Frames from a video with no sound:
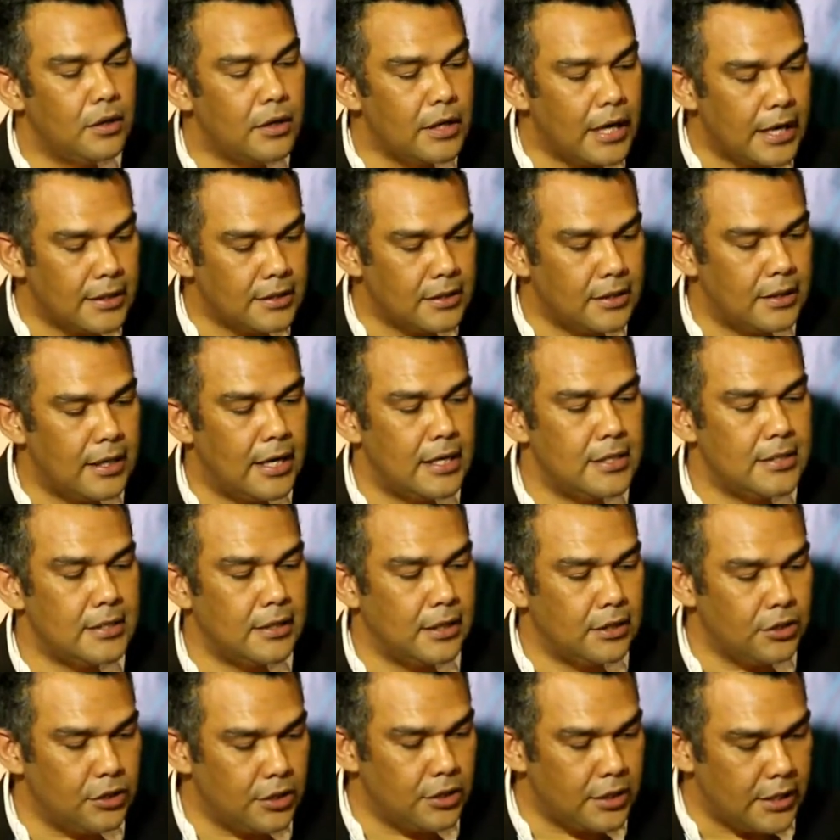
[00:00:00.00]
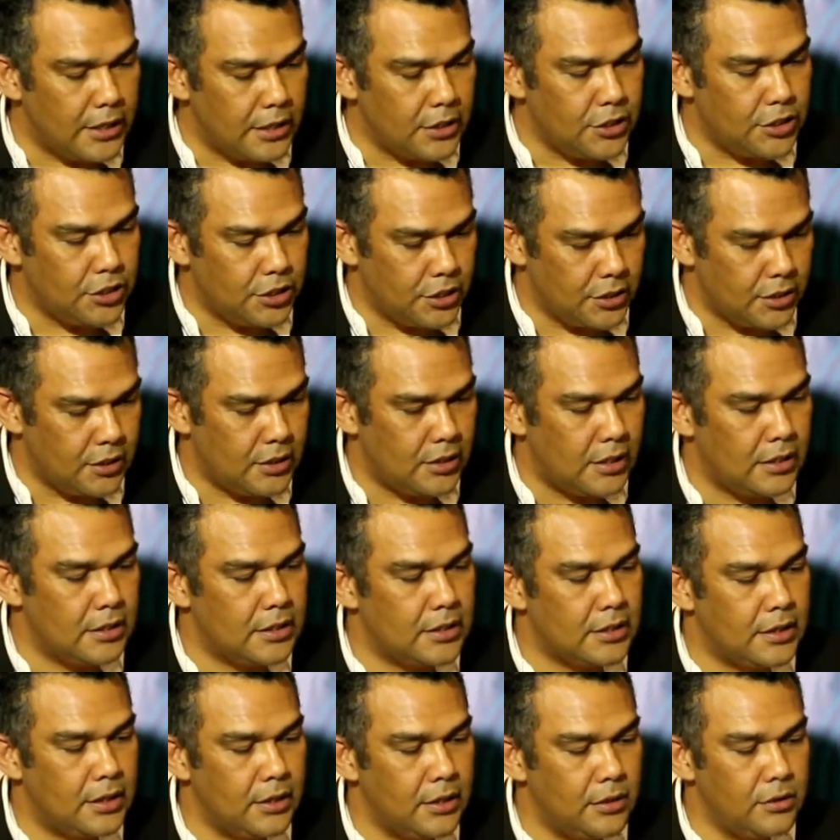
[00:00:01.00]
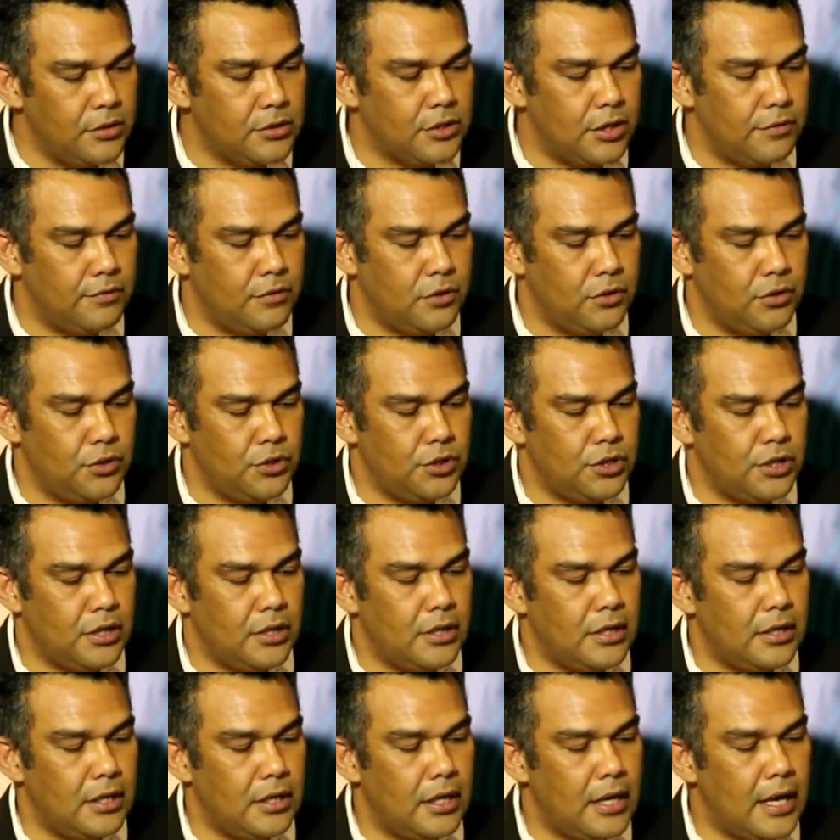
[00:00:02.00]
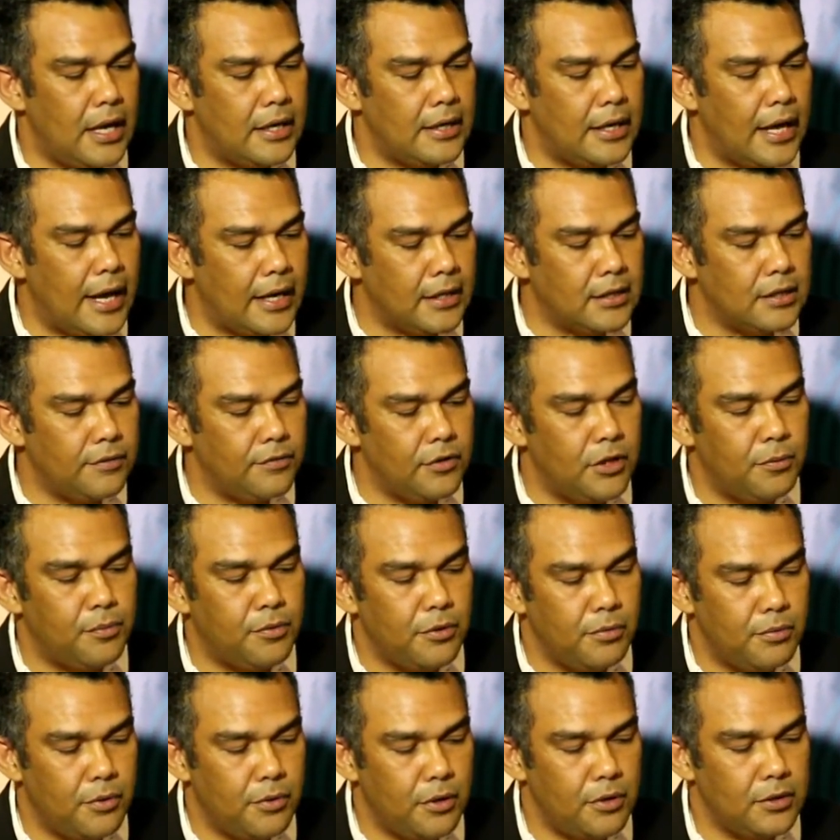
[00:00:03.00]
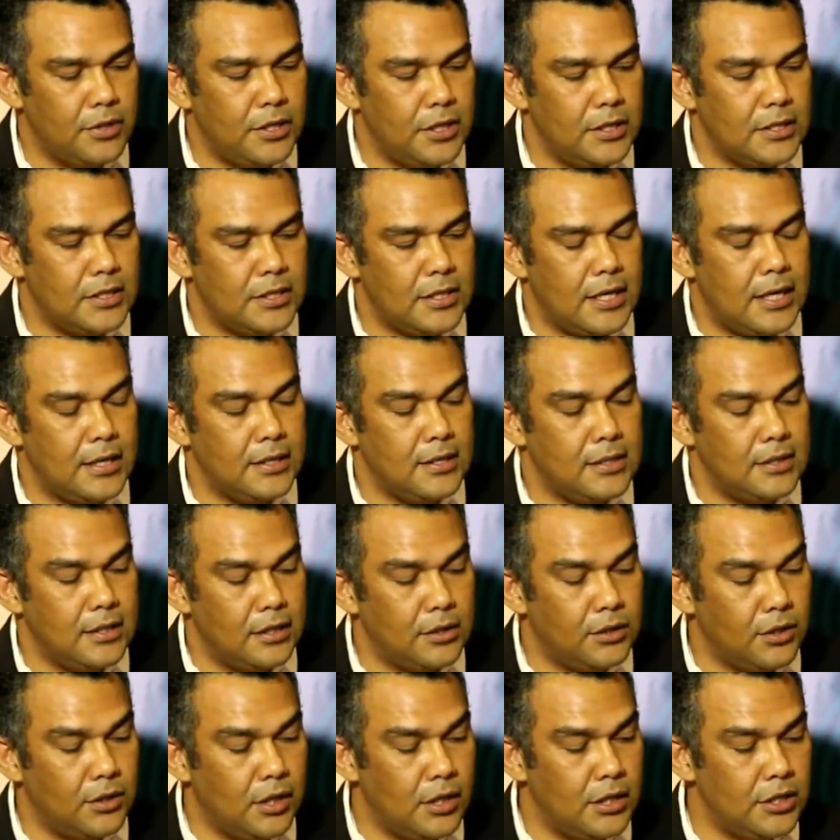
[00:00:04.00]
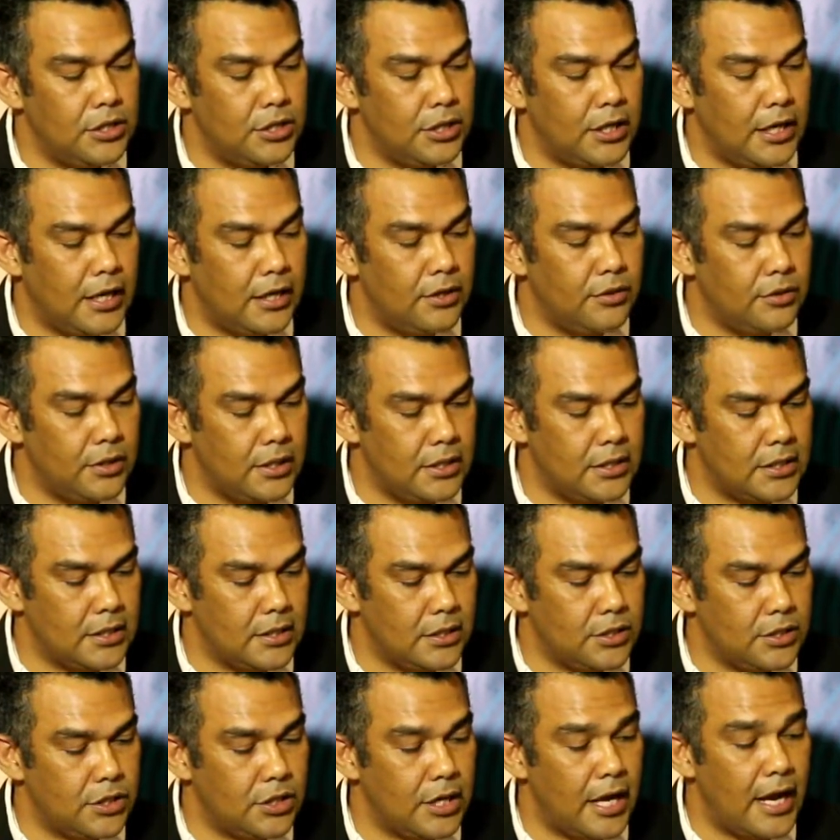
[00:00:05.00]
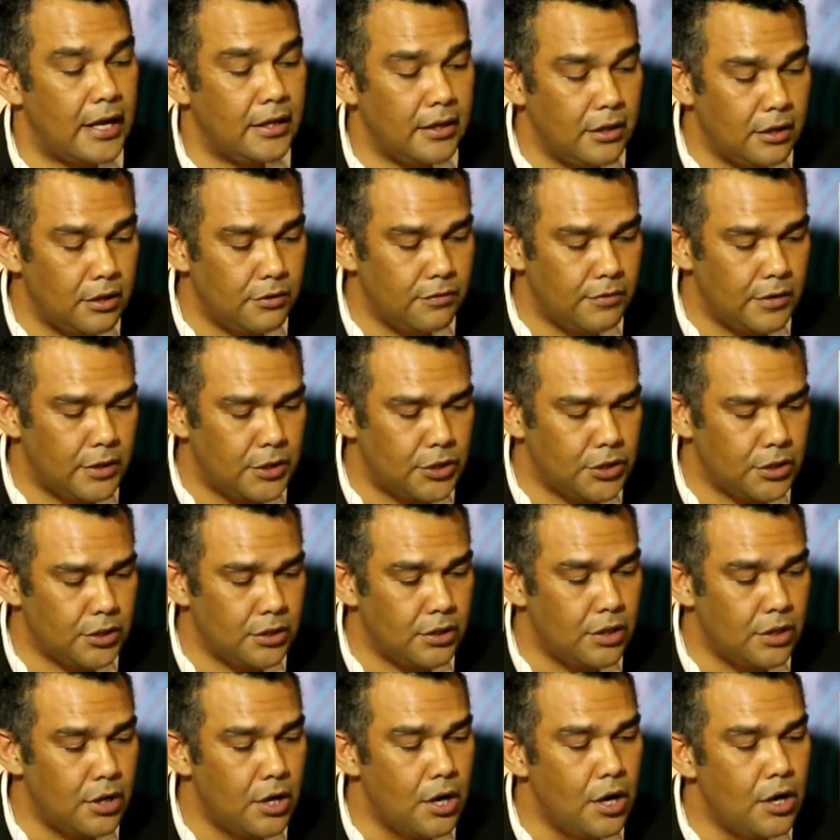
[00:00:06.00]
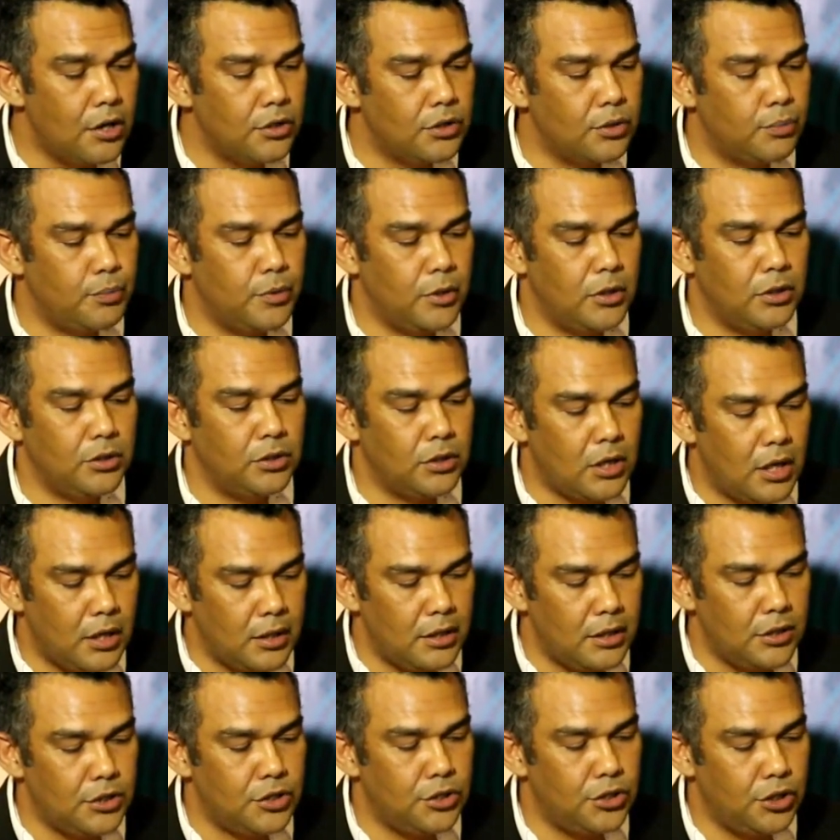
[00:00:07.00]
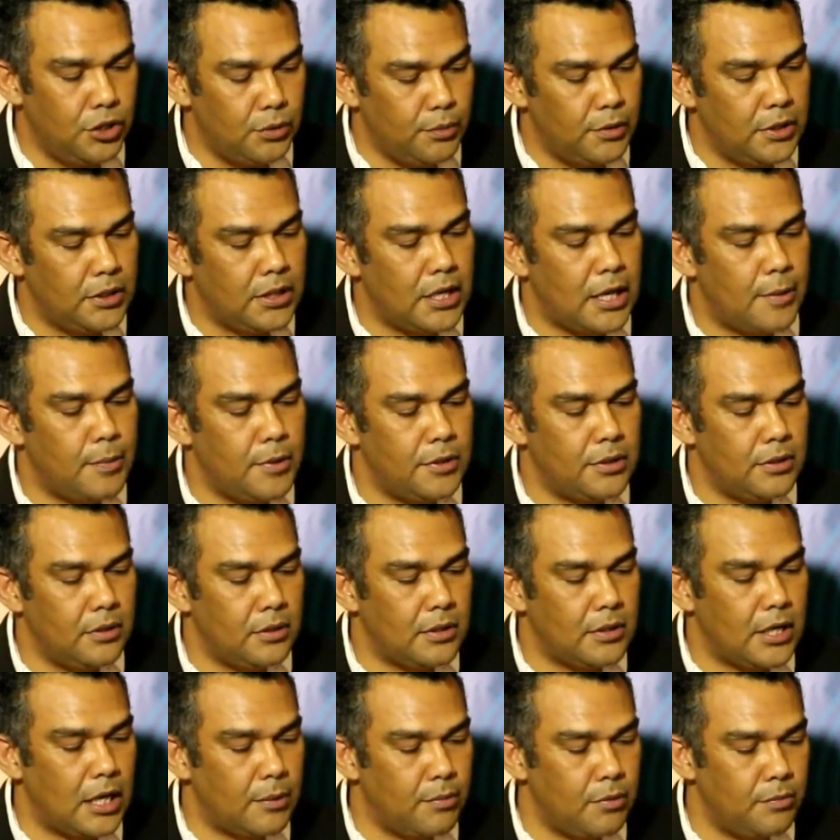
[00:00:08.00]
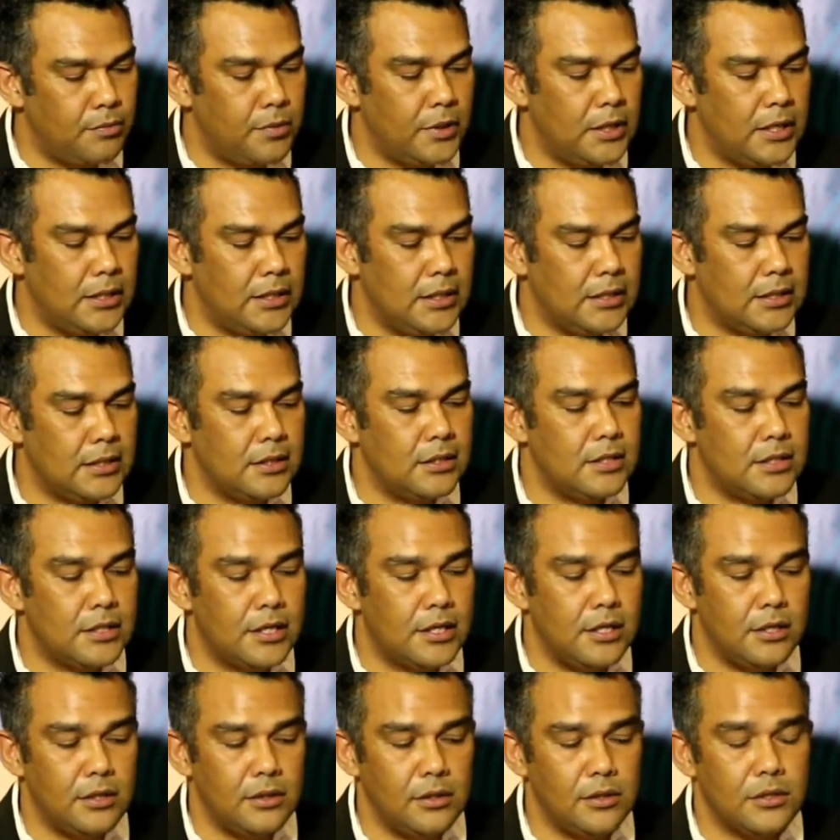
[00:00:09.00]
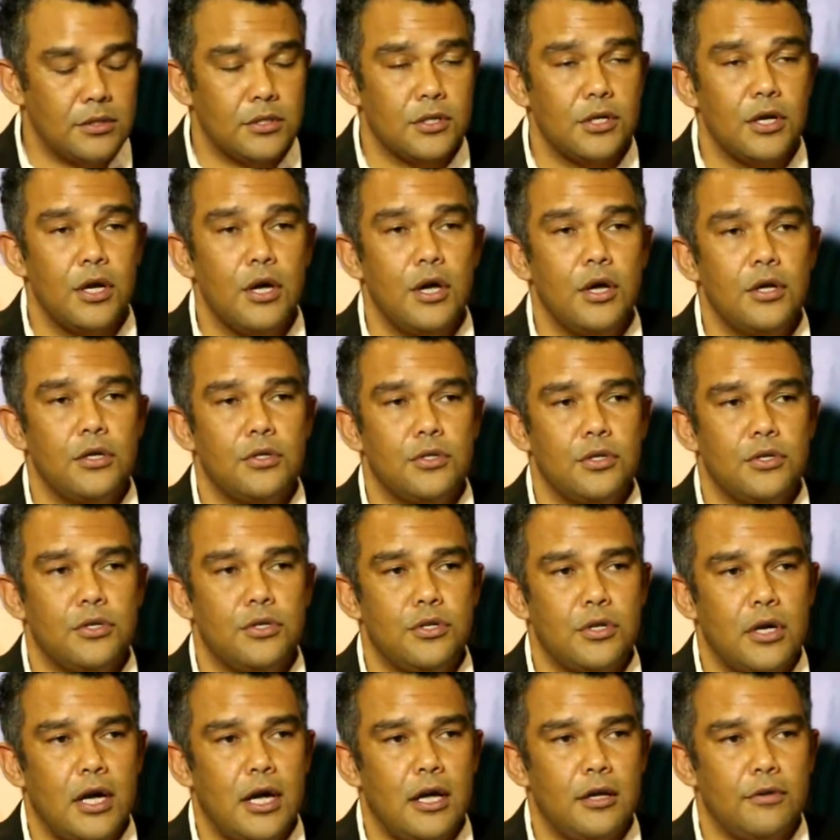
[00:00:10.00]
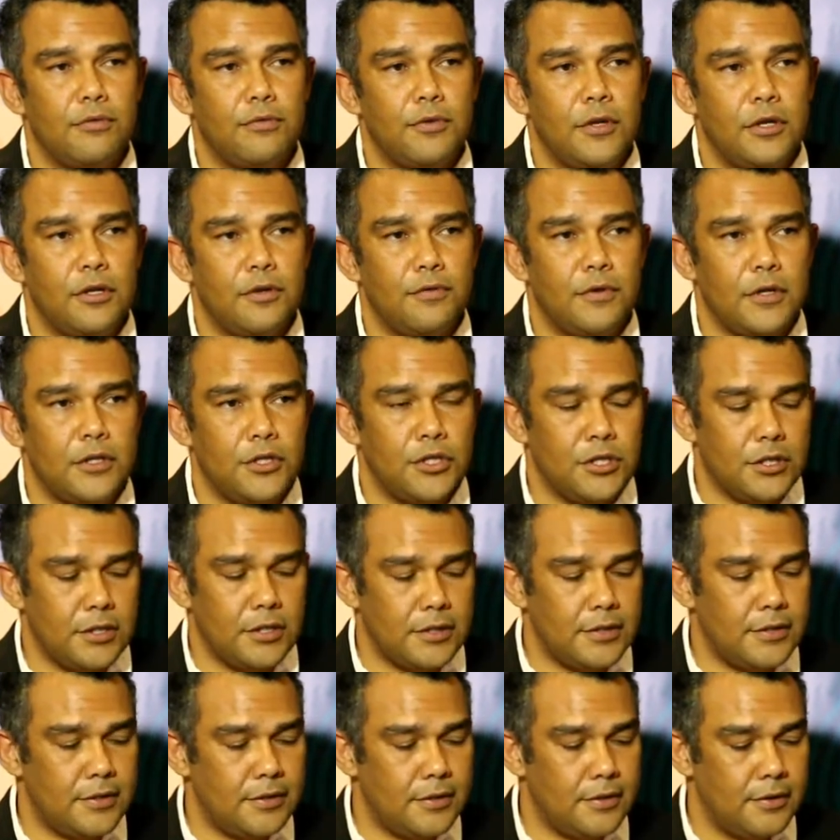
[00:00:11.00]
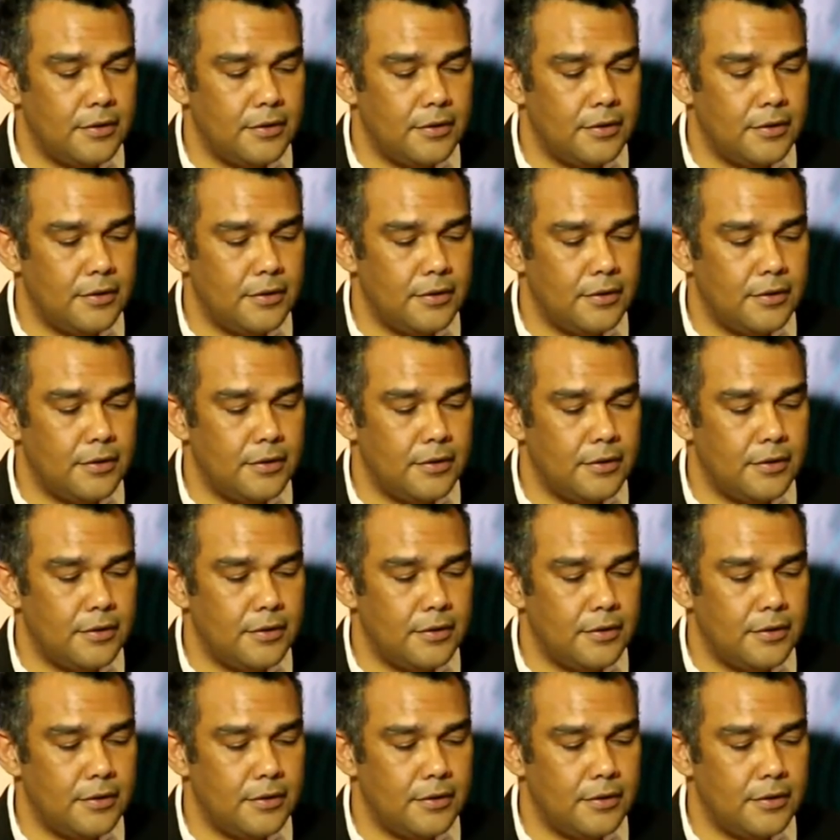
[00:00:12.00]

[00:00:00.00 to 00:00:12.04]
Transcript: catalyzing education and skills revolution and, and, actively promoting science, technology, and research and innovation to build knowledge, human capital, capabilities, and skills to drive innovations.